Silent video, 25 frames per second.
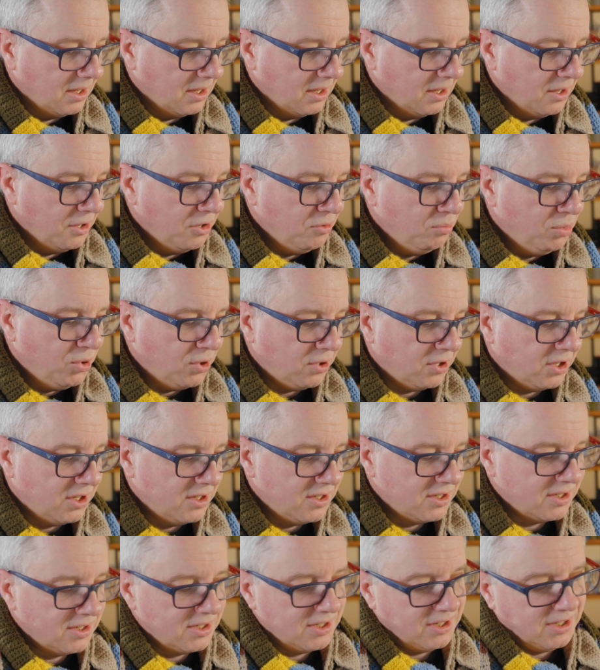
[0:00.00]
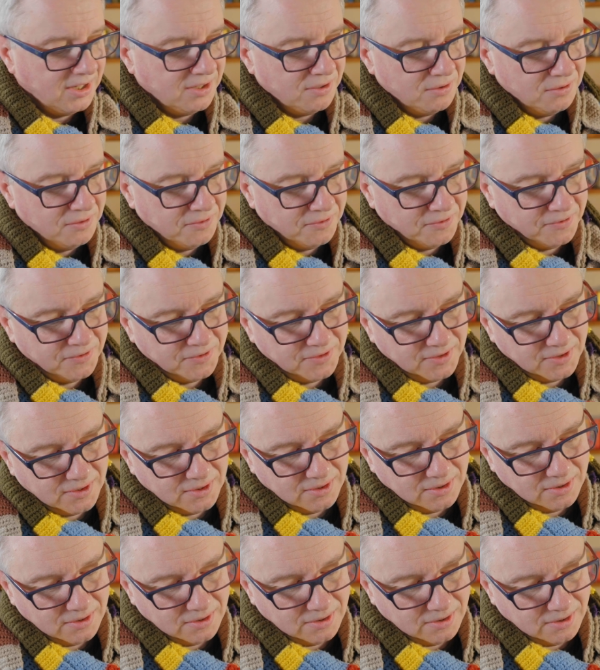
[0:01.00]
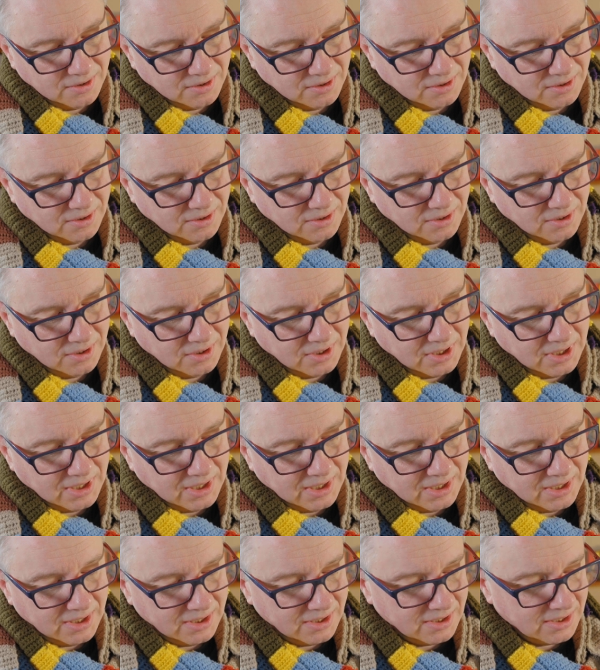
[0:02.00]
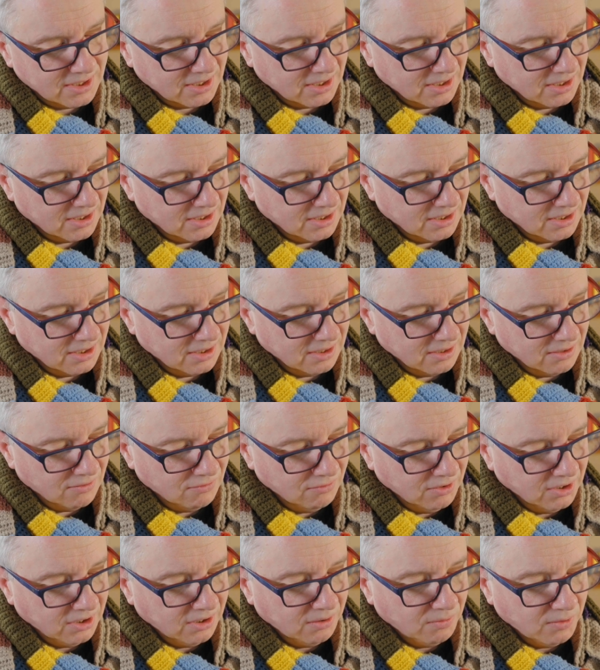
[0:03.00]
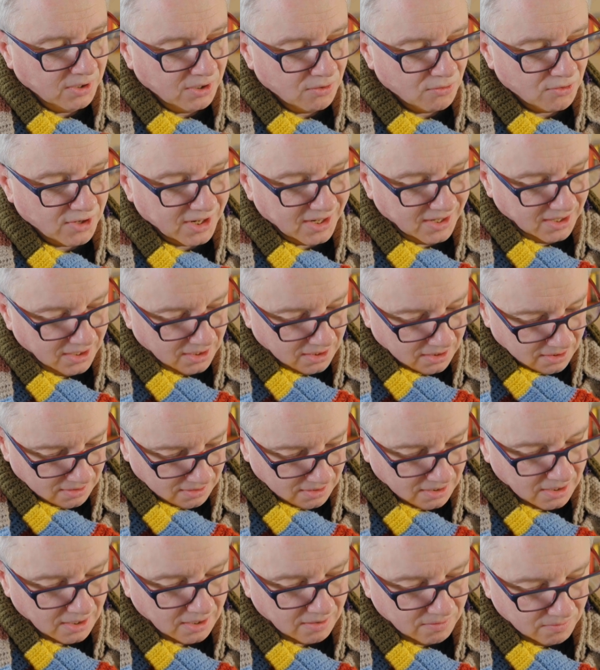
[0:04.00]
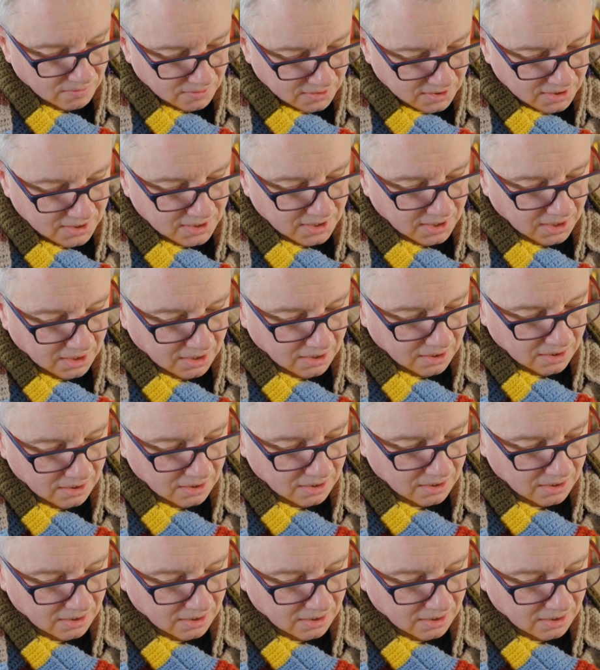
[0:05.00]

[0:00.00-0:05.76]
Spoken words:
the book itself is really well written, I would say.